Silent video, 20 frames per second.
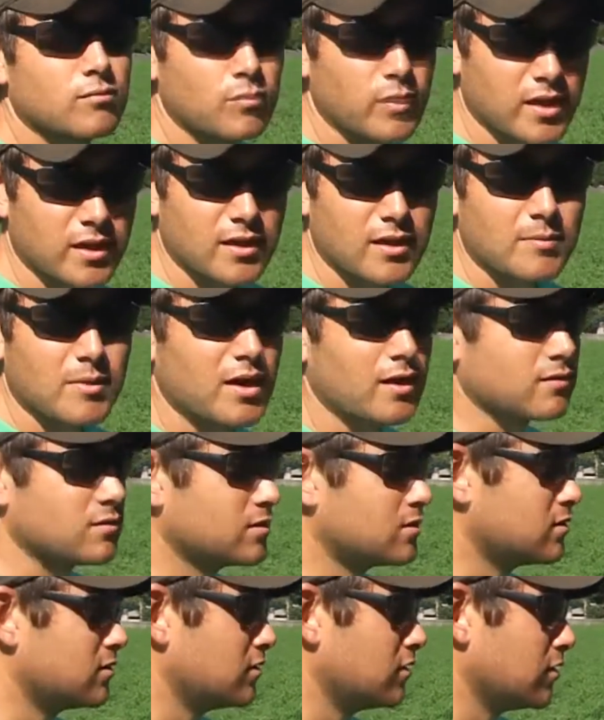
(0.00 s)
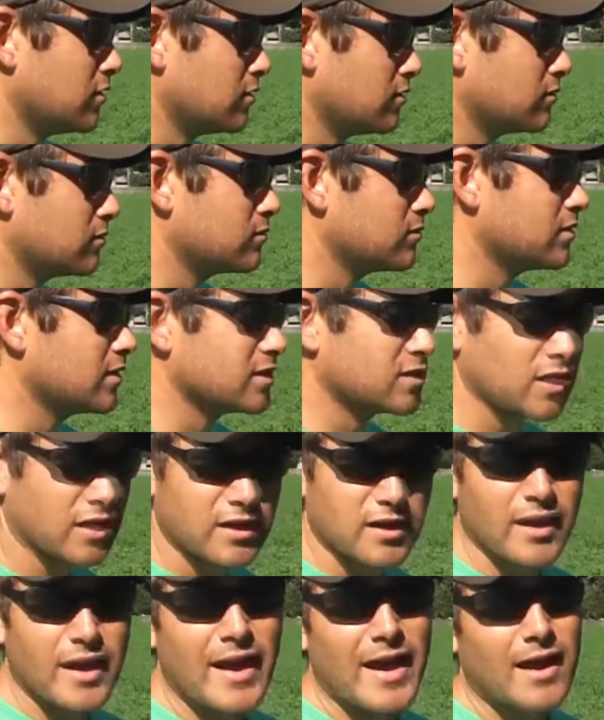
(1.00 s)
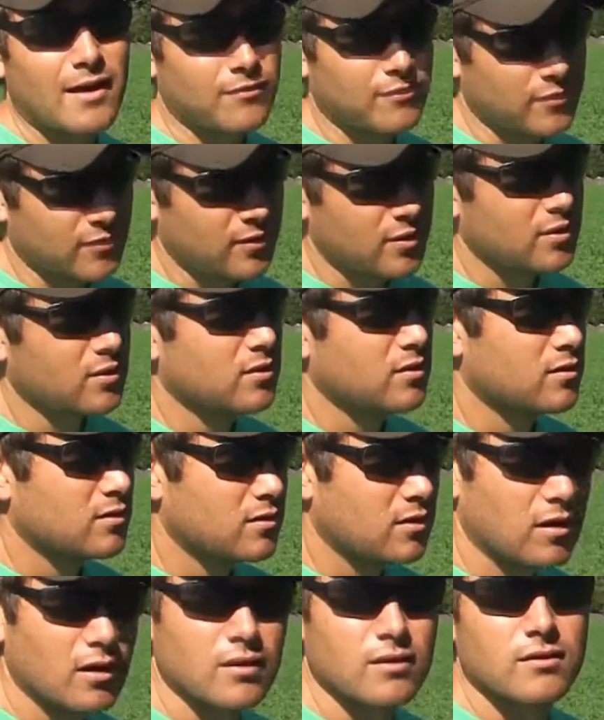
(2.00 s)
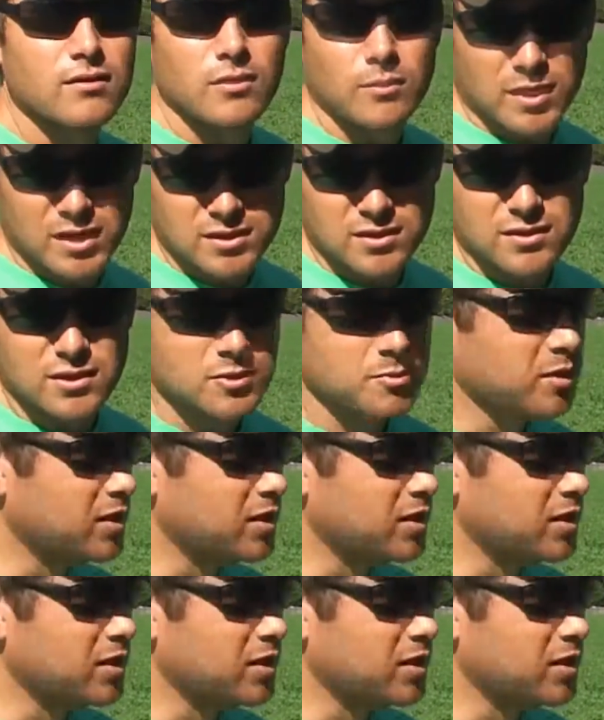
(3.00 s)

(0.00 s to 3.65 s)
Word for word: We get about a ton and a half. Mm-hmm. On the rest of this